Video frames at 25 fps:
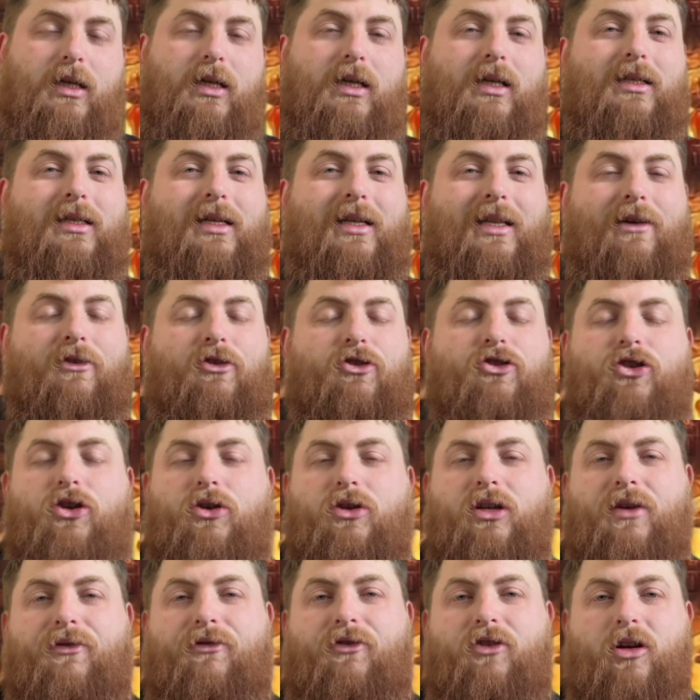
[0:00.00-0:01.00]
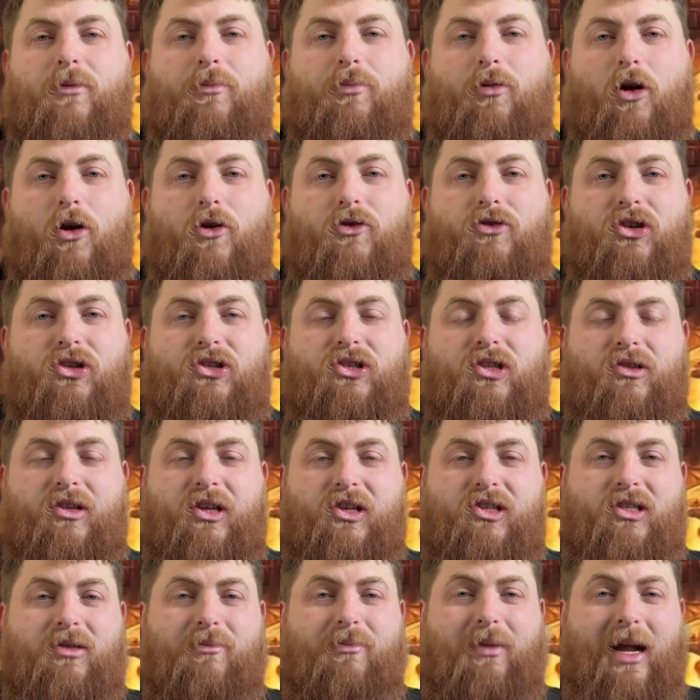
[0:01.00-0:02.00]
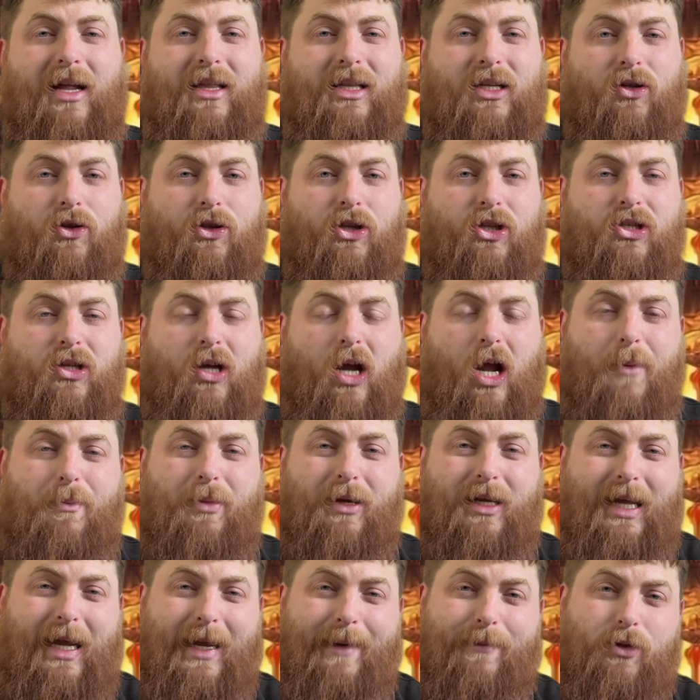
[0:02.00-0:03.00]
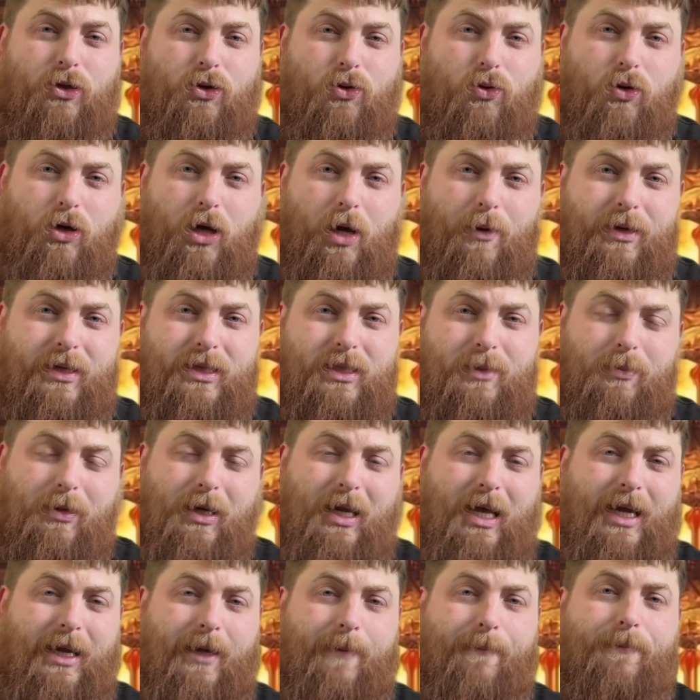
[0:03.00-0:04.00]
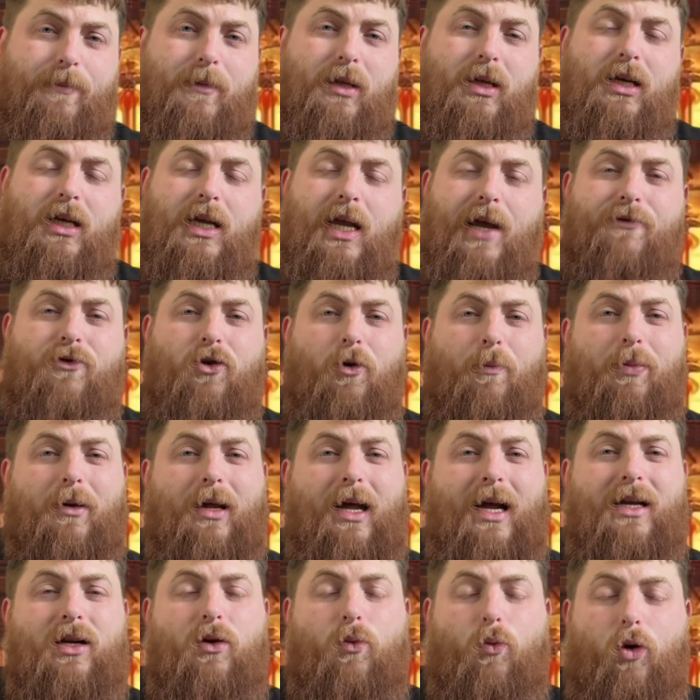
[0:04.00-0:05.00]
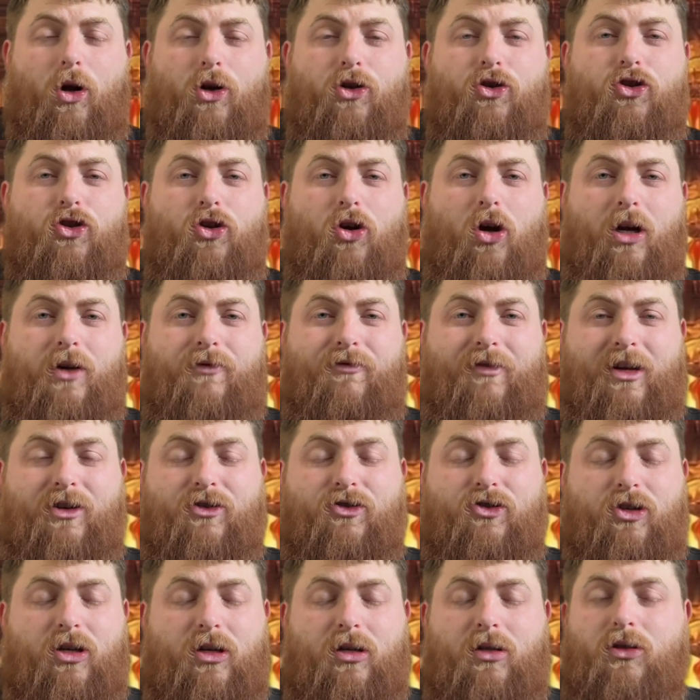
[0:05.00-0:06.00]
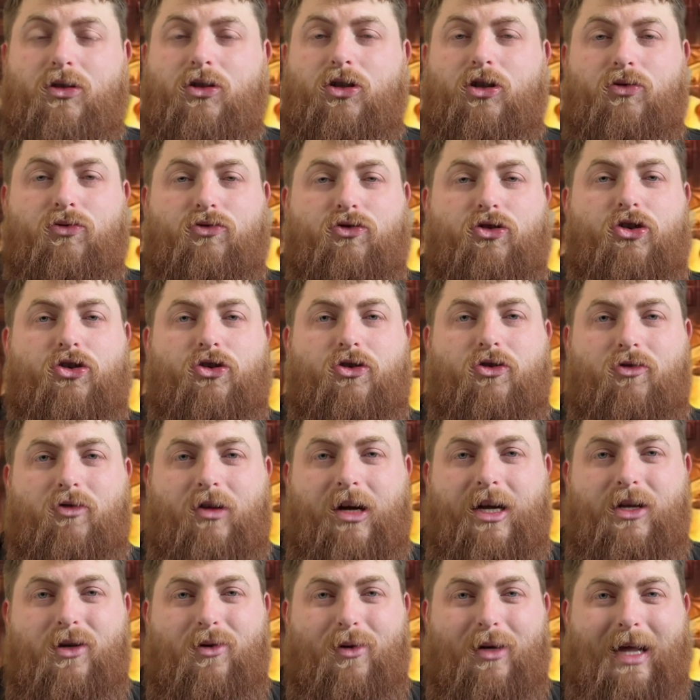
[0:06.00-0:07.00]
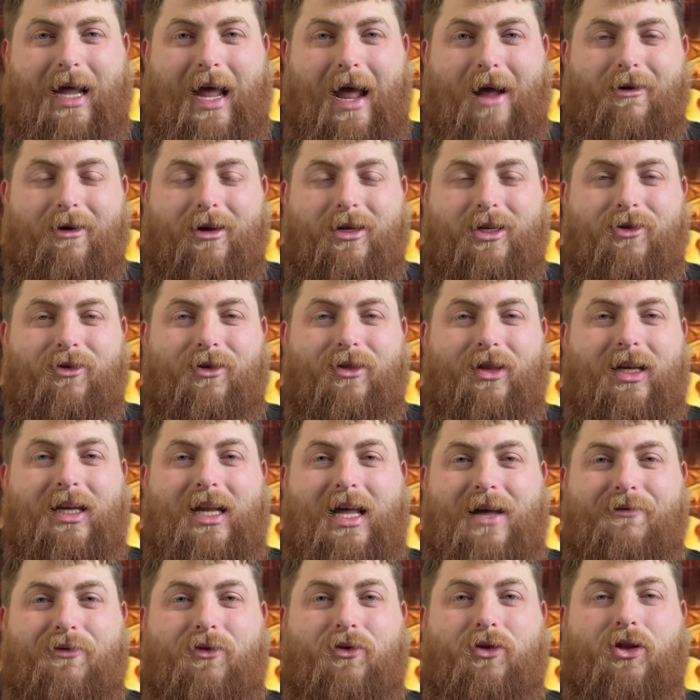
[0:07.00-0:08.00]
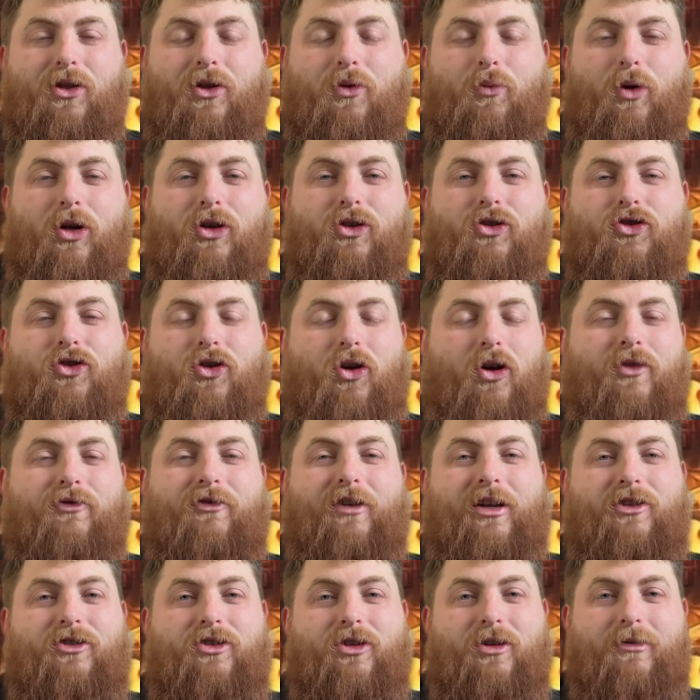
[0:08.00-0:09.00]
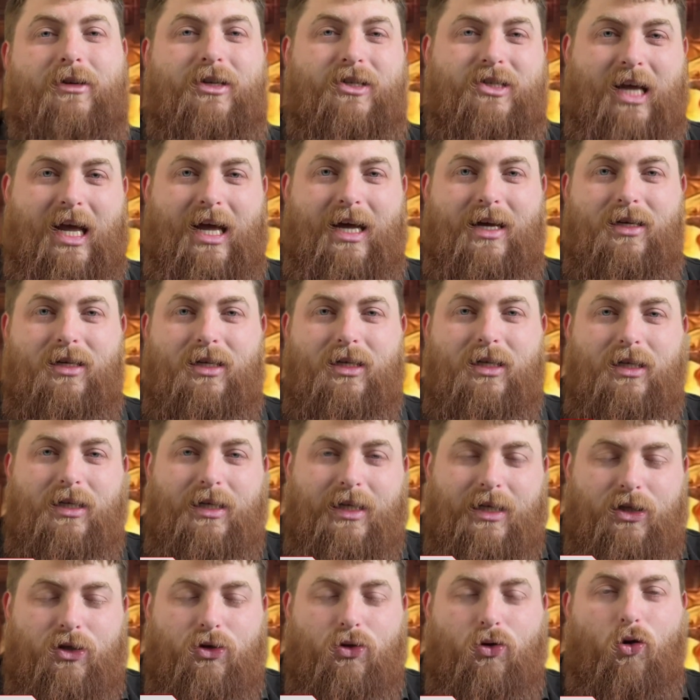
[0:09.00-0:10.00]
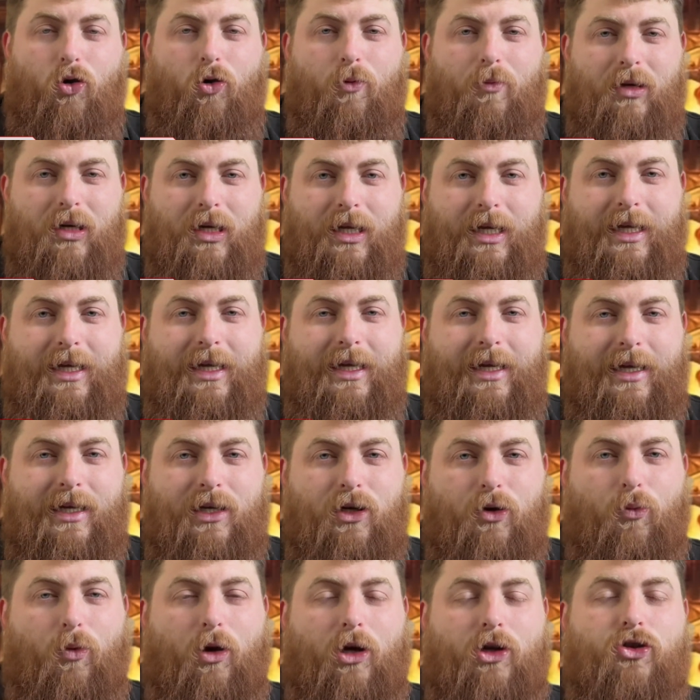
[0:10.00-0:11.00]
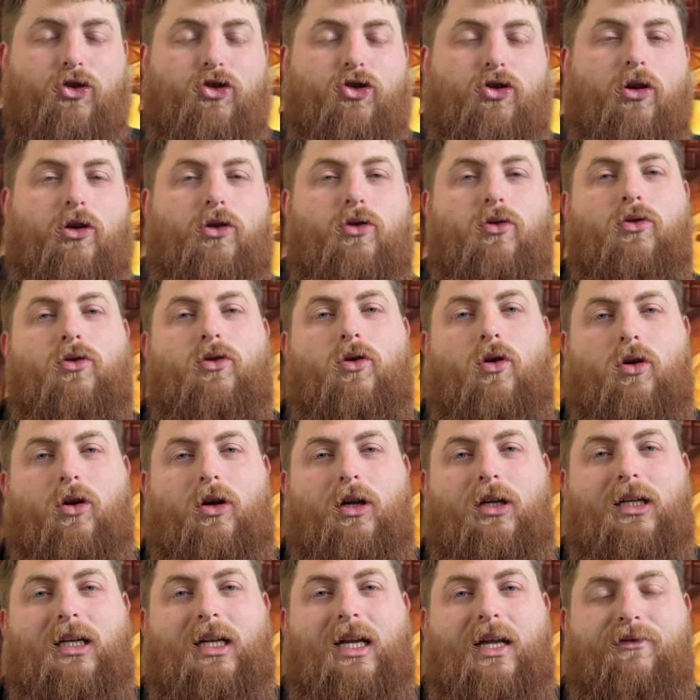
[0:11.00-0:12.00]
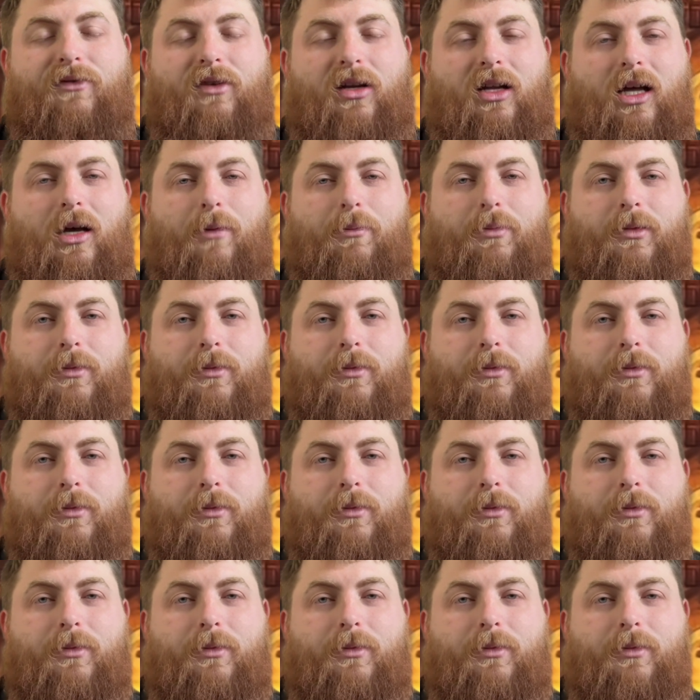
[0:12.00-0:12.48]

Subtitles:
Now there are two different approaches to this depending on the type of game that you're going to play. If you're playing a one-shot adventure, you'll just create your character at the level that the one-shot adventure is at. Normally, in a one-shot, you're not going to level up.